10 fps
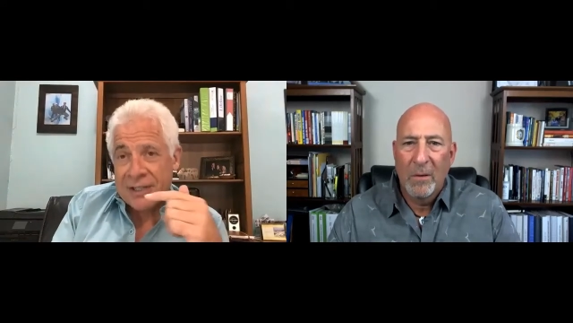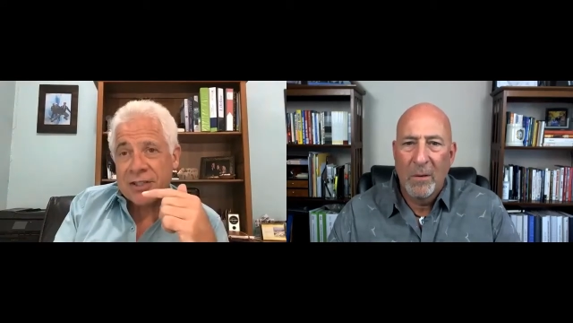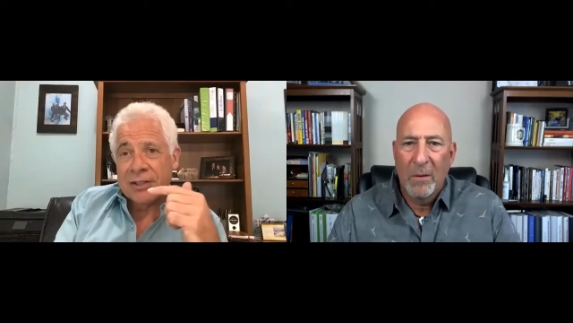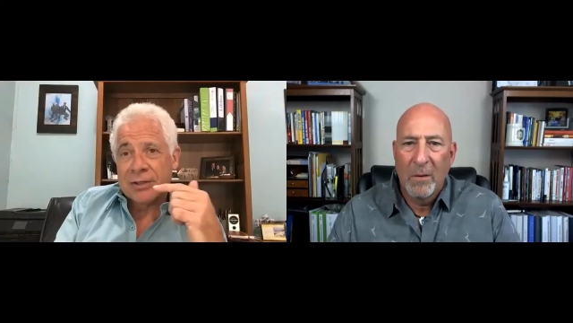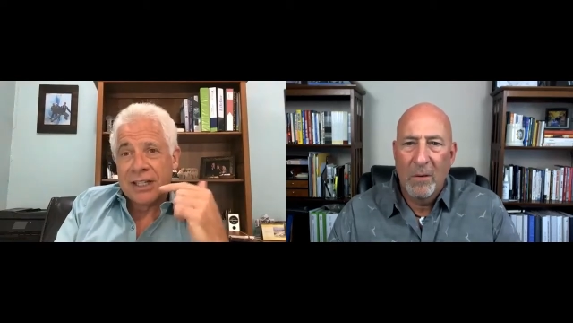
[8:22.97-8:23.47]

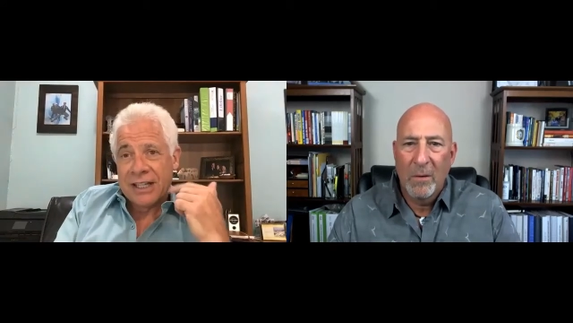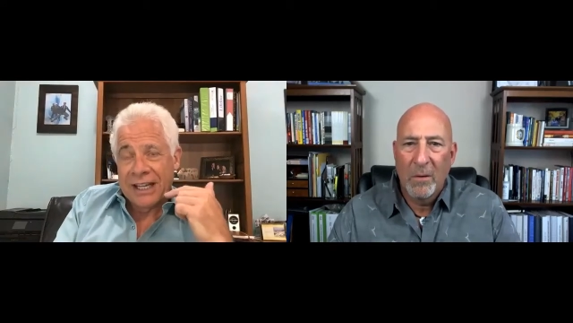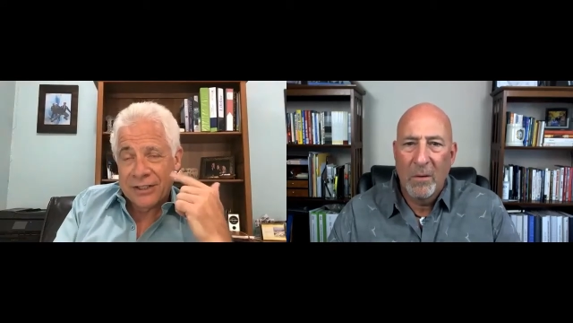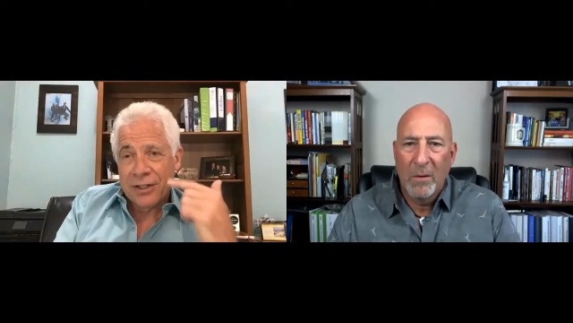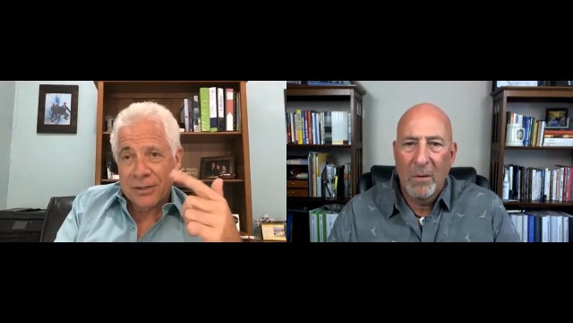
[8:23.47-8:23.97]
Speaker 1: So
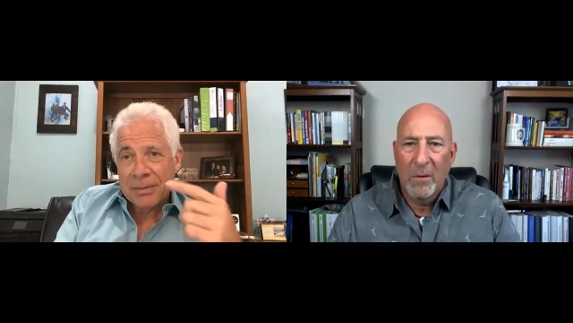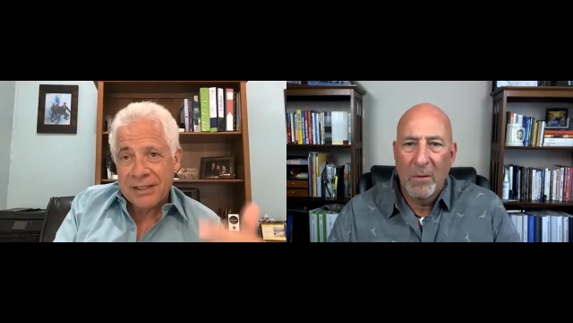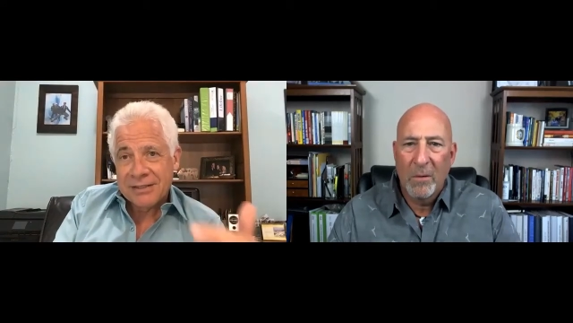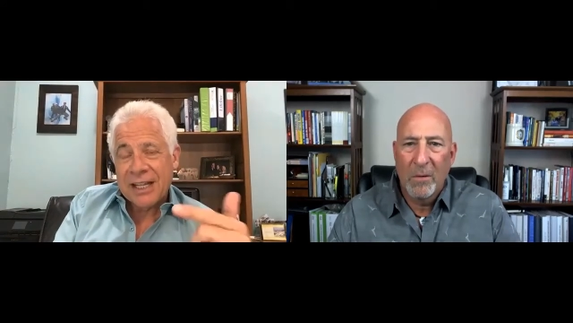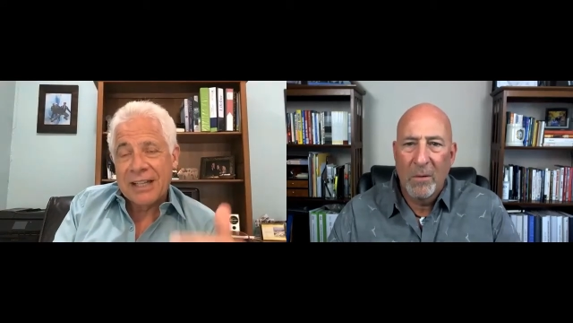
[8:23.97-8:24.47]
it took
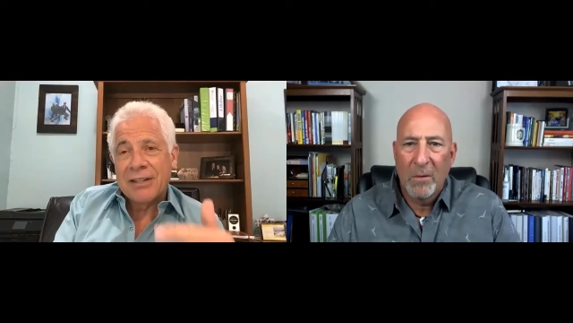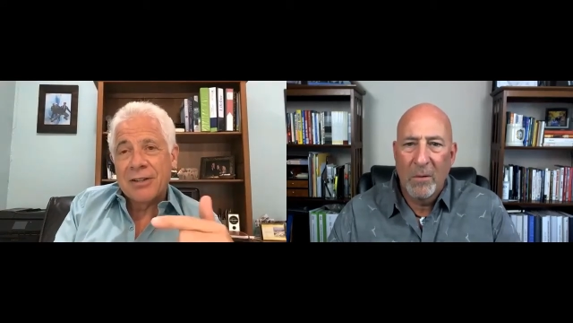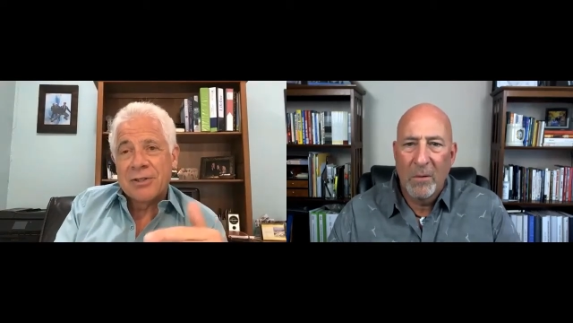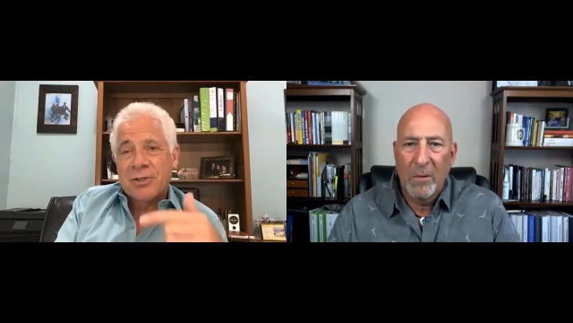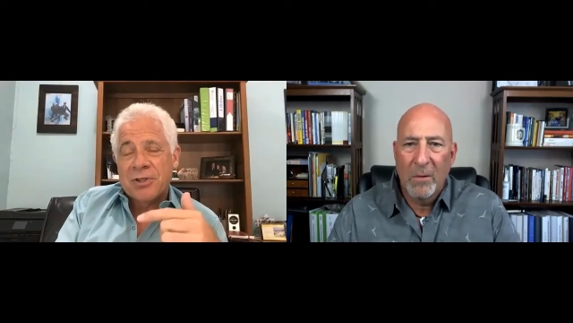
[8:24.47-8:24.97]
me 10
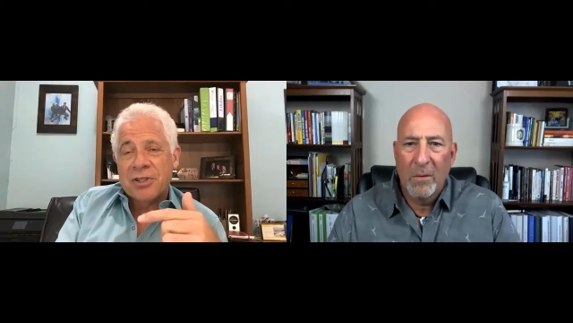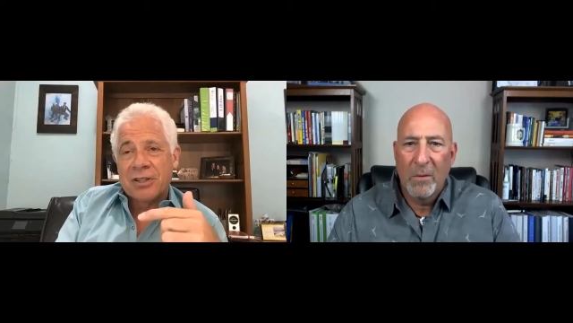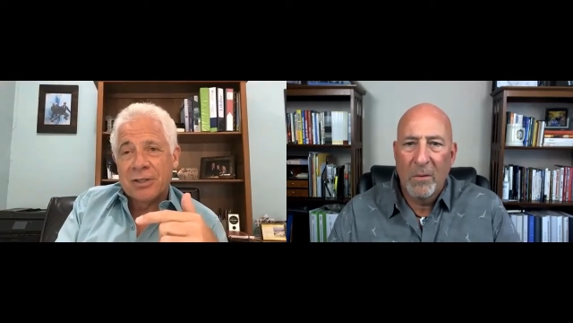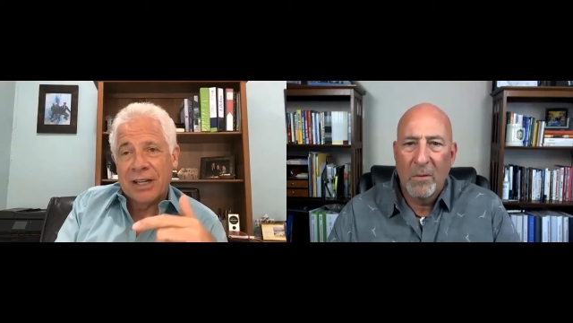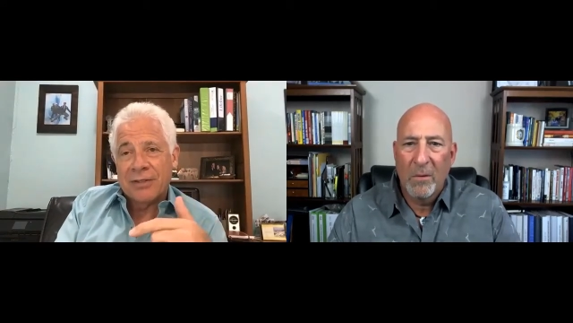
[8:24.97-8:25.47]
years or
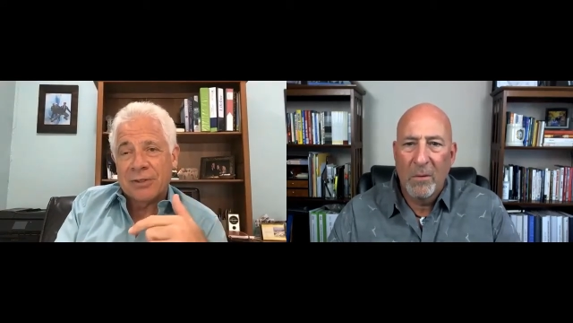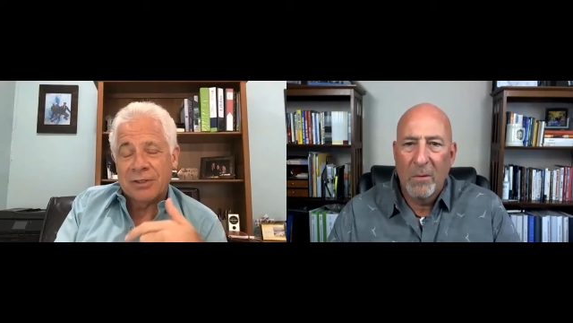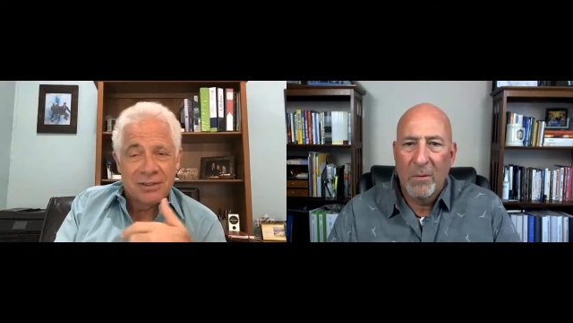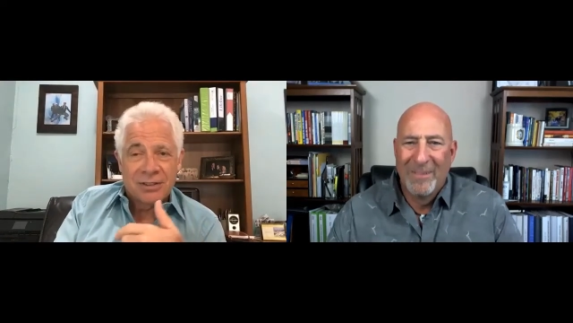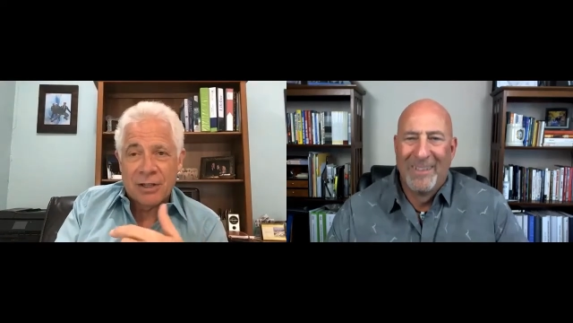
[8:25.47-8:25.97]
so
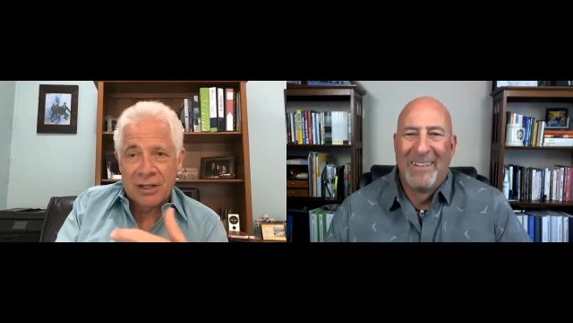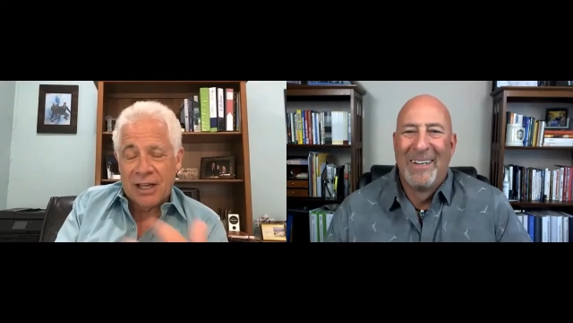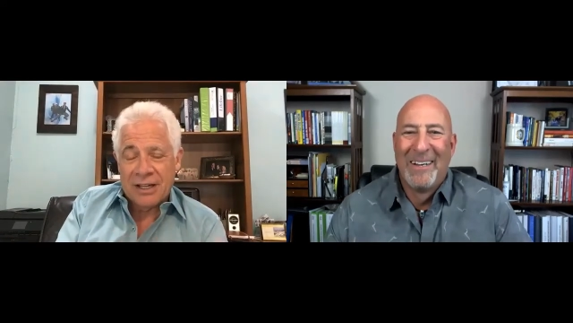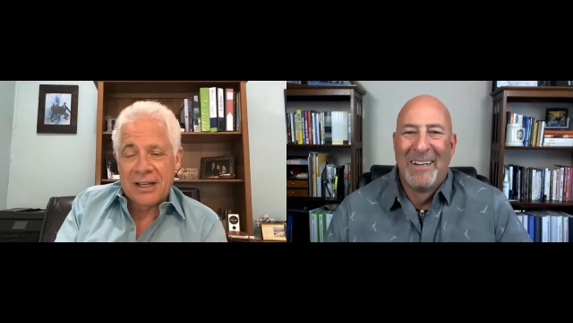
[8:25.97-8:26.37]
after, you know, I,